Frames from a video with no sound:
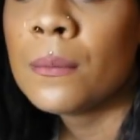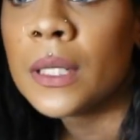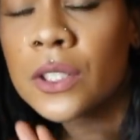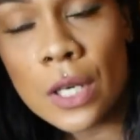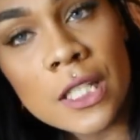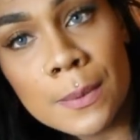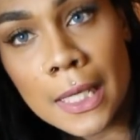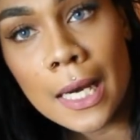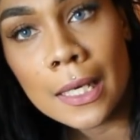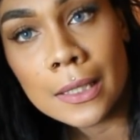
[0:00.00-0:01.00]
But trust me
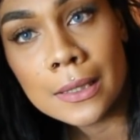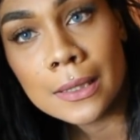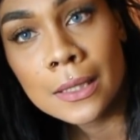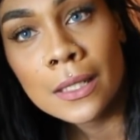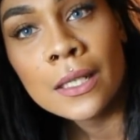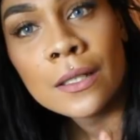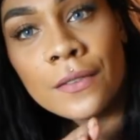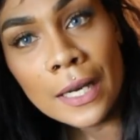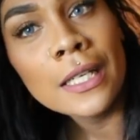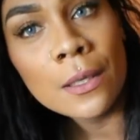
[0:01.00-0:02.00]
guys,
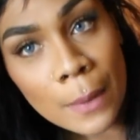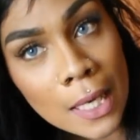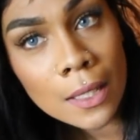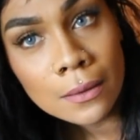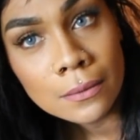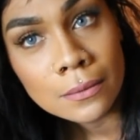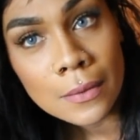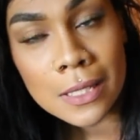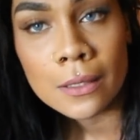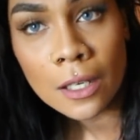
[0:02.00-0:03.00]
finding a man
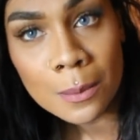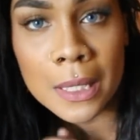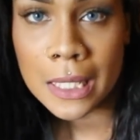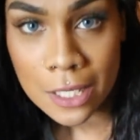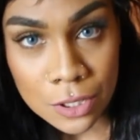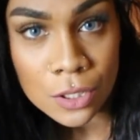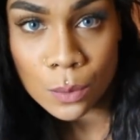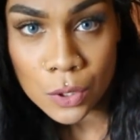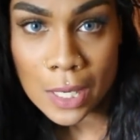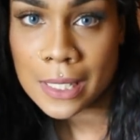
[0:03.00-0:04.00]
is not gonna be an issue
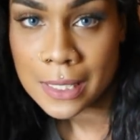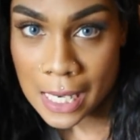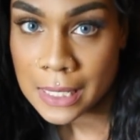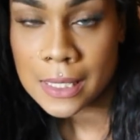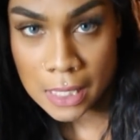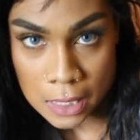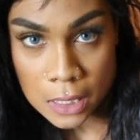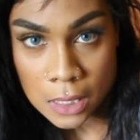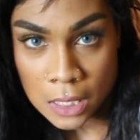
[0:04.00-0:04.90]
when you got saggy skin.